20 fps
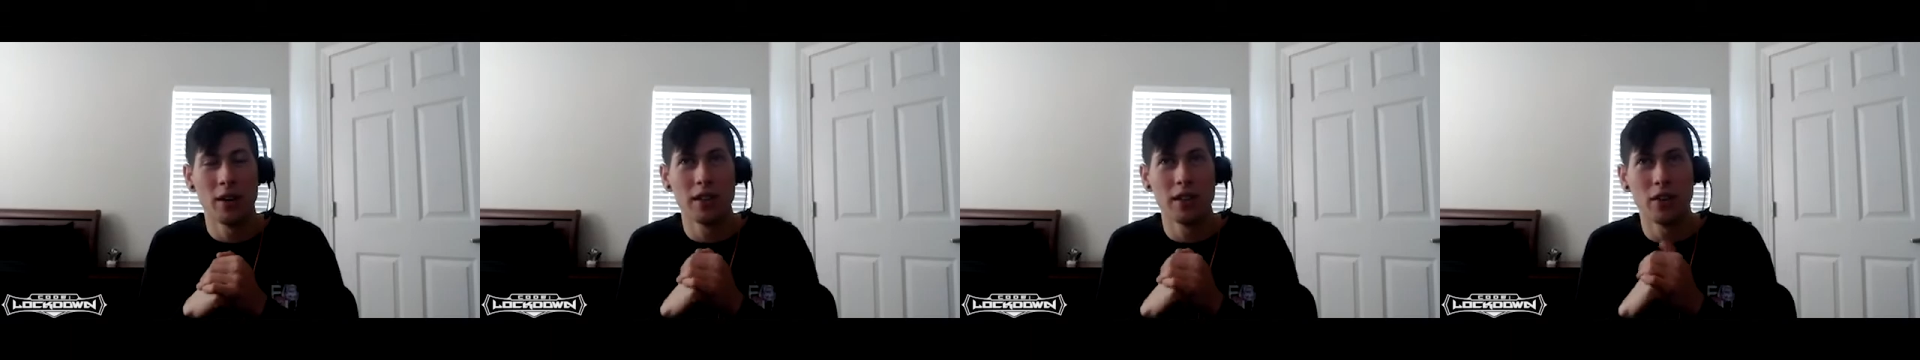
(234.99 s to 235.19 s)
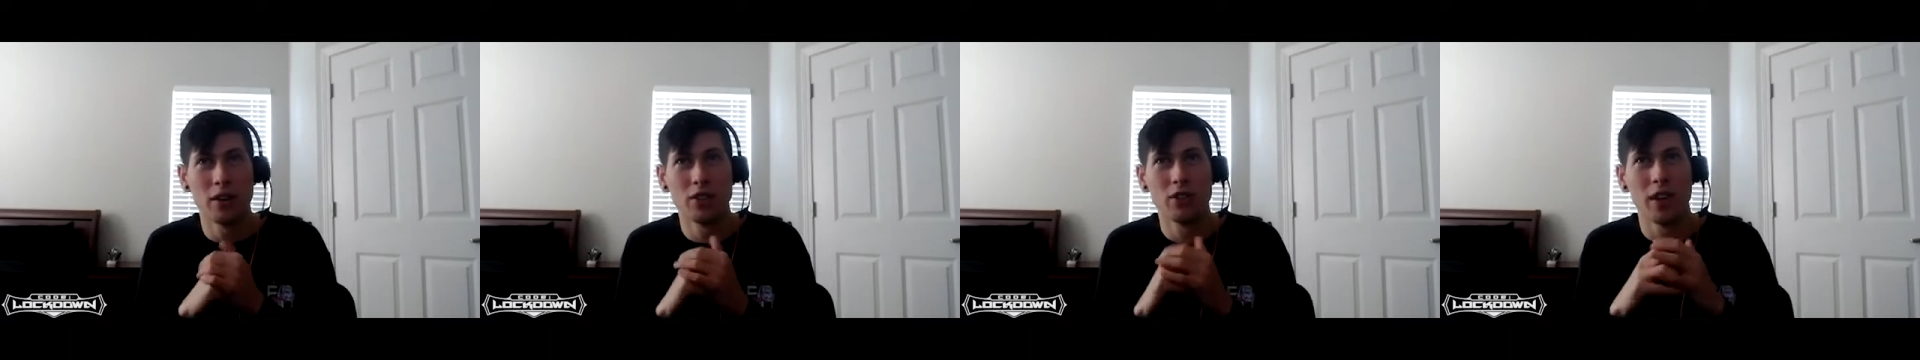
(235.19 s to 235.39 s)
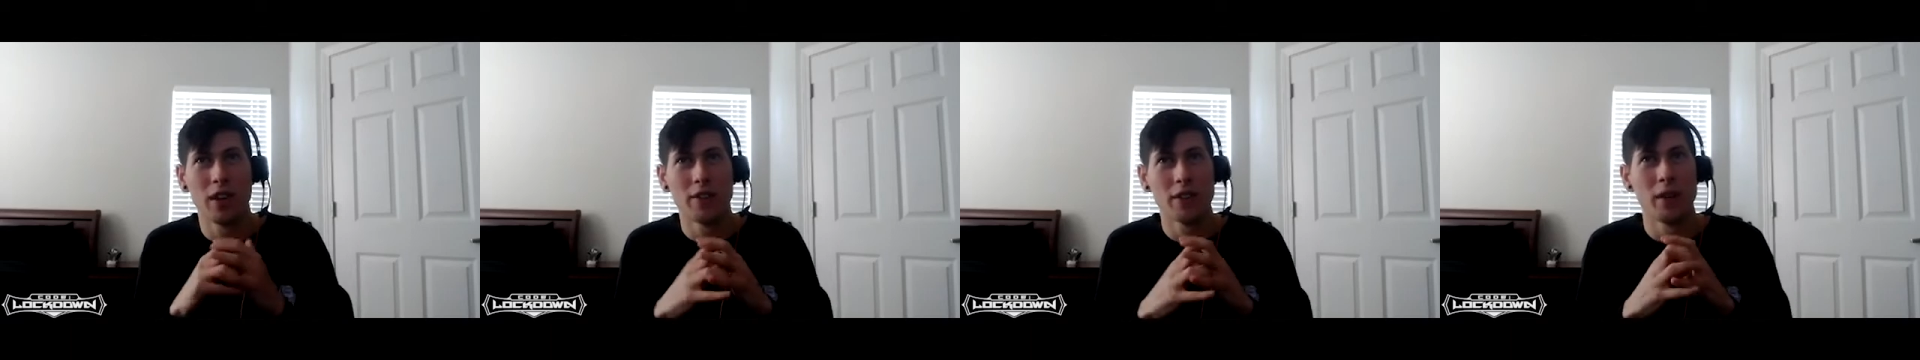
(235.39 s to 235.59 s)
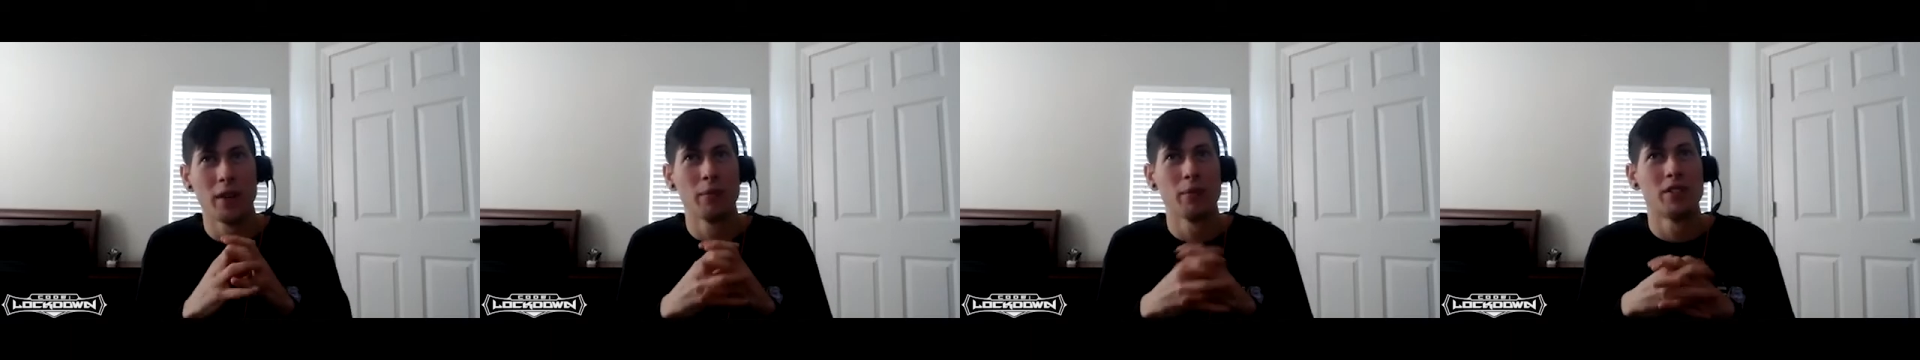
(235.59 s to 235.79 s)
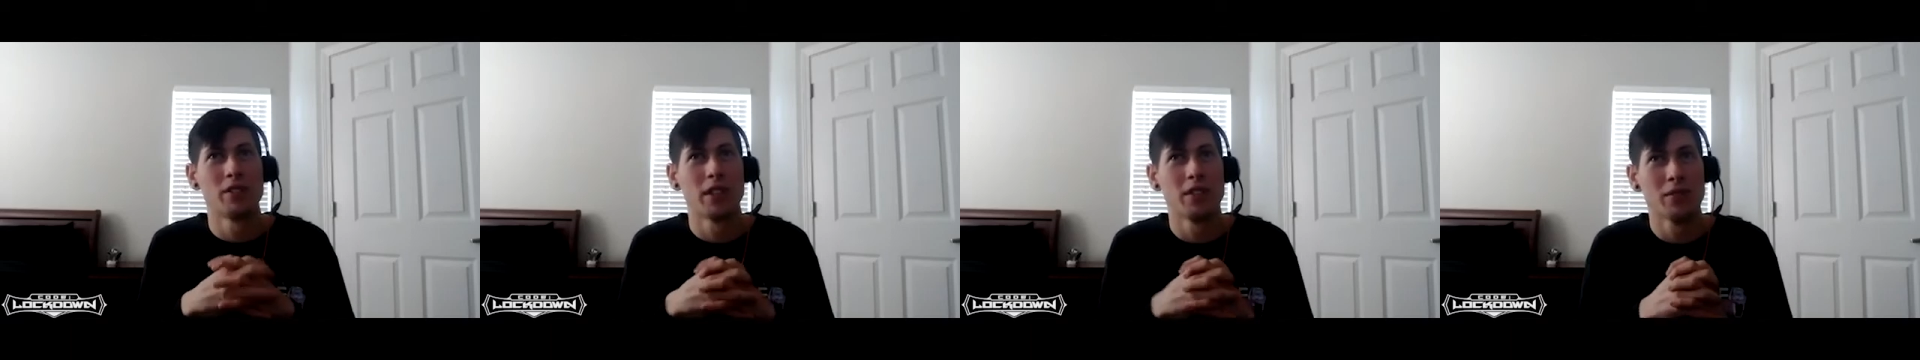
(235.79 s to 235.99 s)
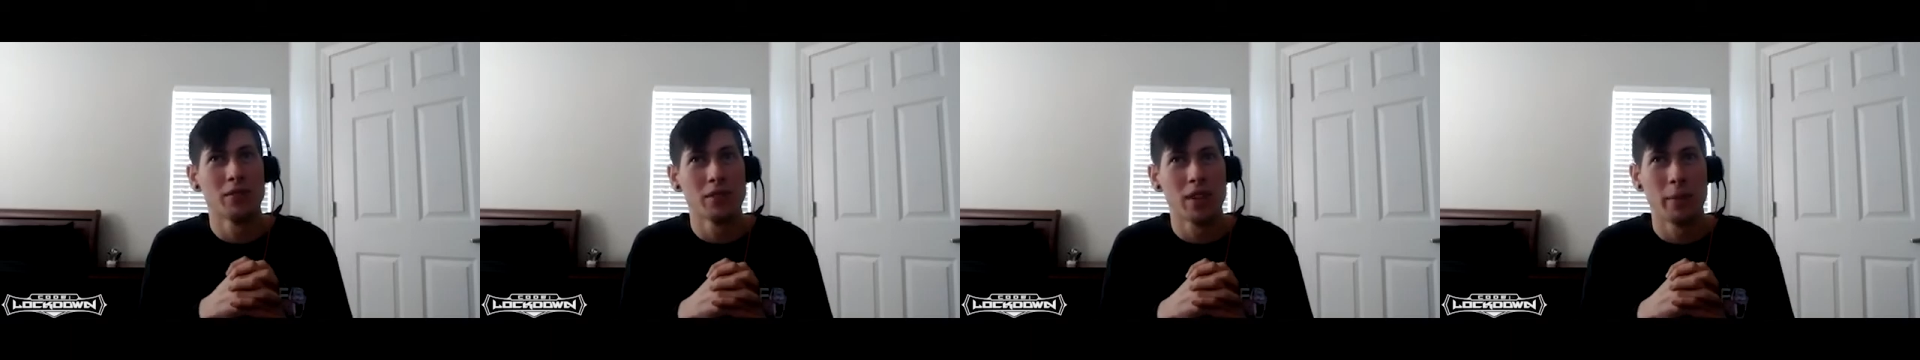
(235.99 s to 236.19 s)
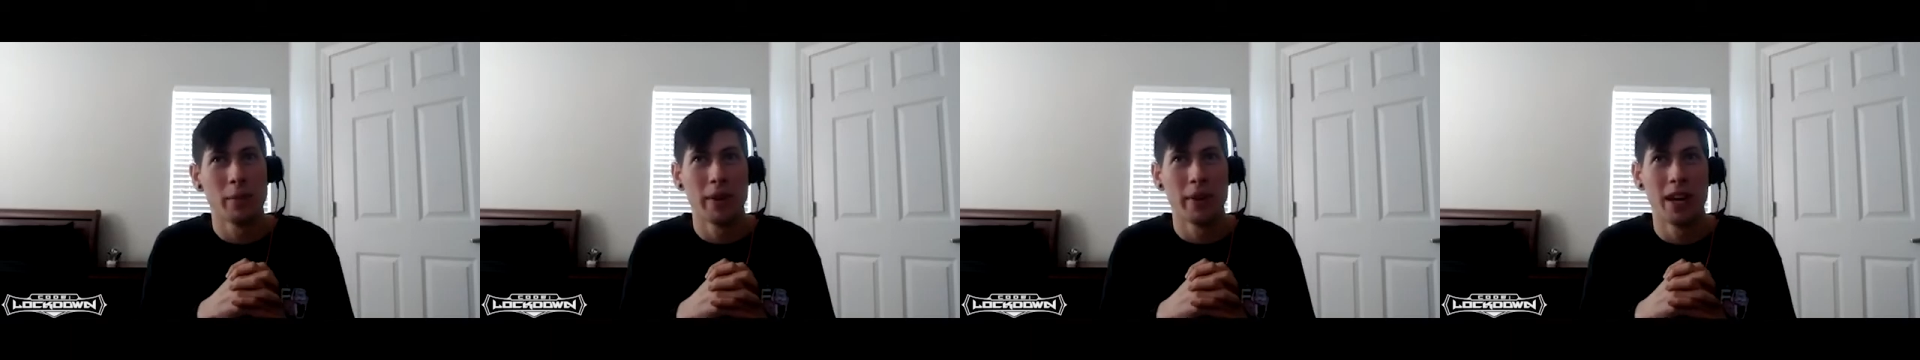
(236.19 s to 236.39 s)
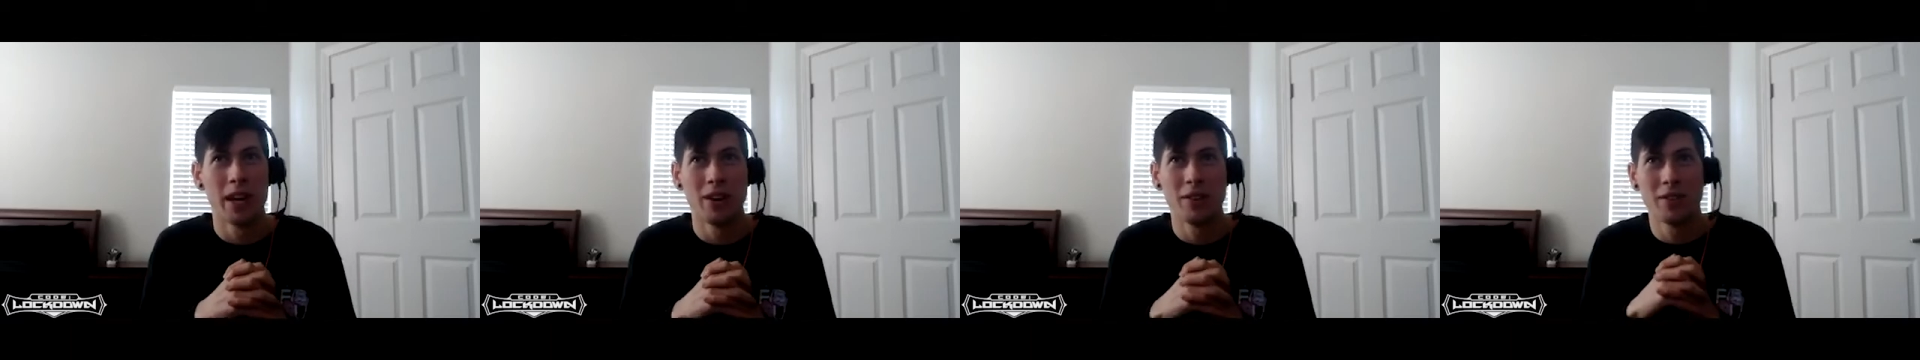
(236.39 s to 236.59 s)
I heard you have a couple singles
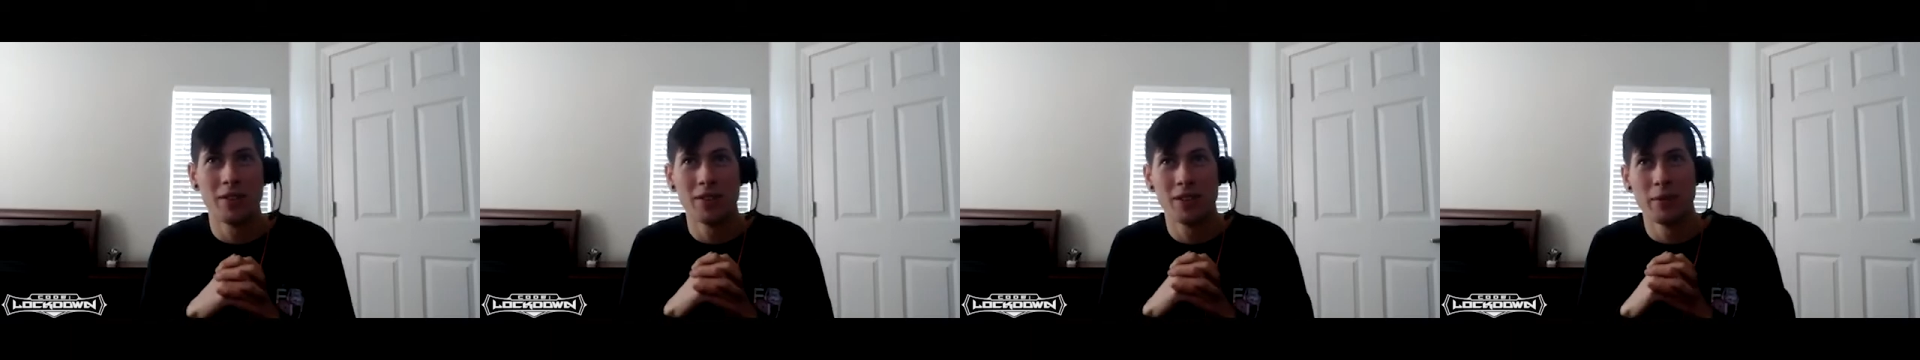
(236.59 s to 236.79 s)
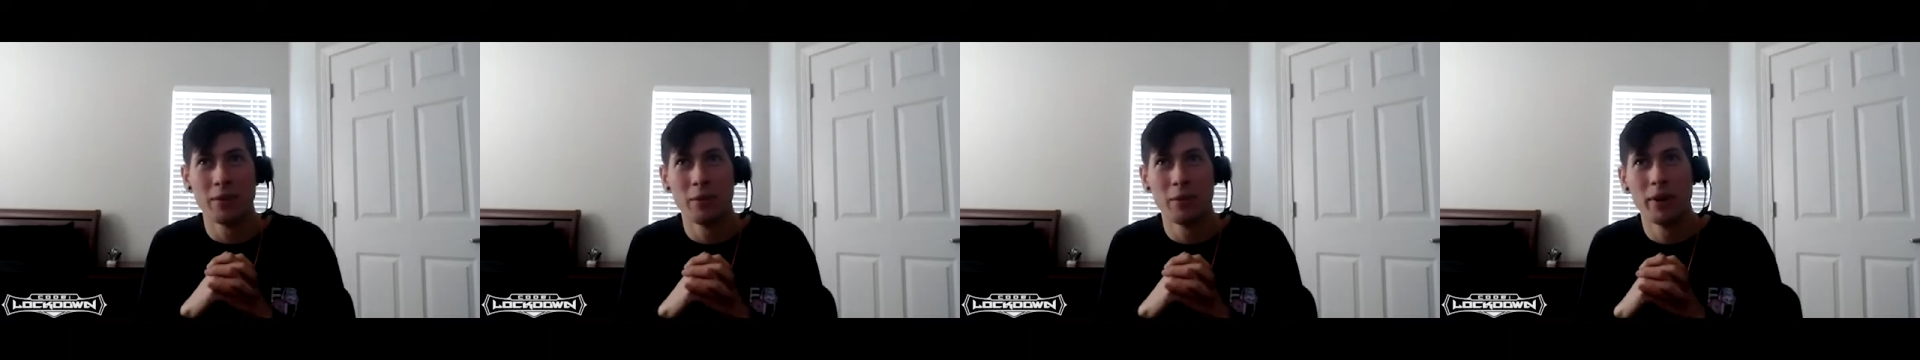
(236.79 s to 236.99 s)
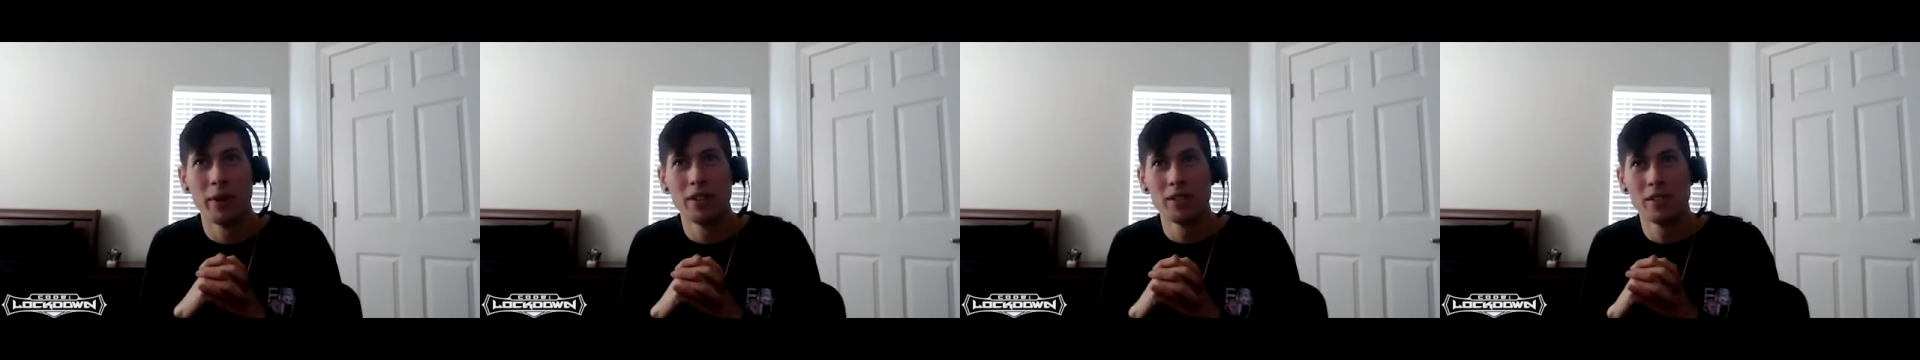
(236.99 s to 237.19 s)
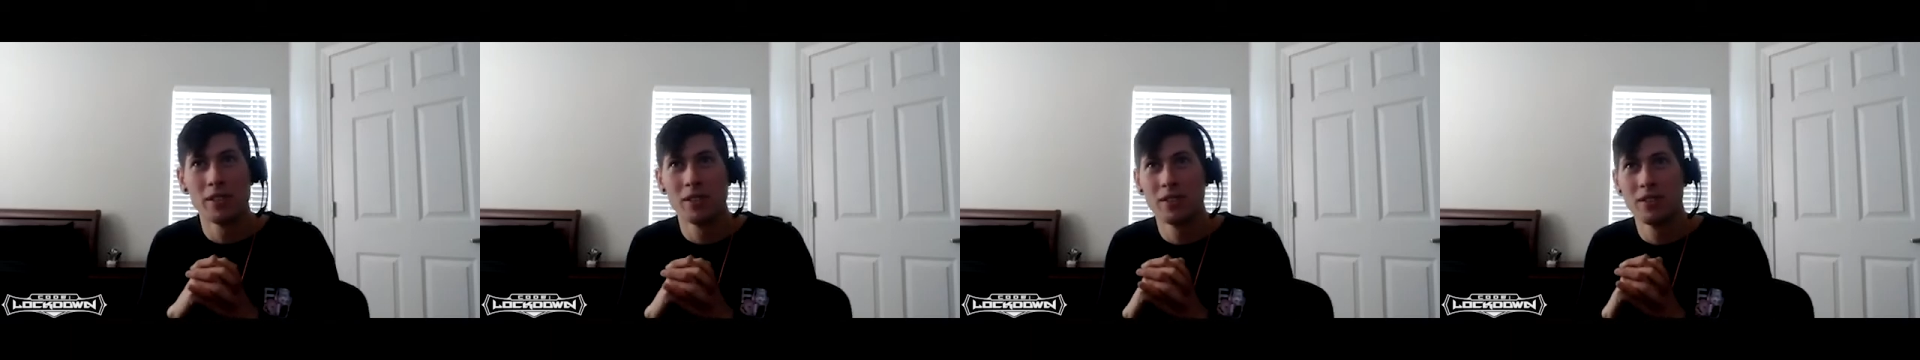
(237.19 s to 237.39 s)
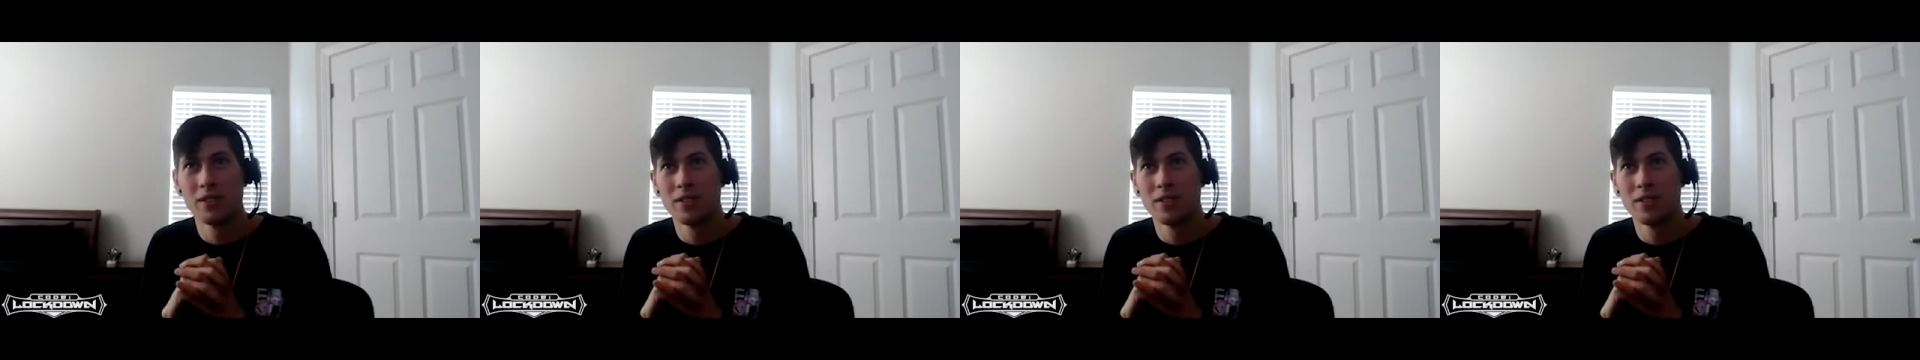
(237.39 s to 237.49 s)
coming out in a couple months.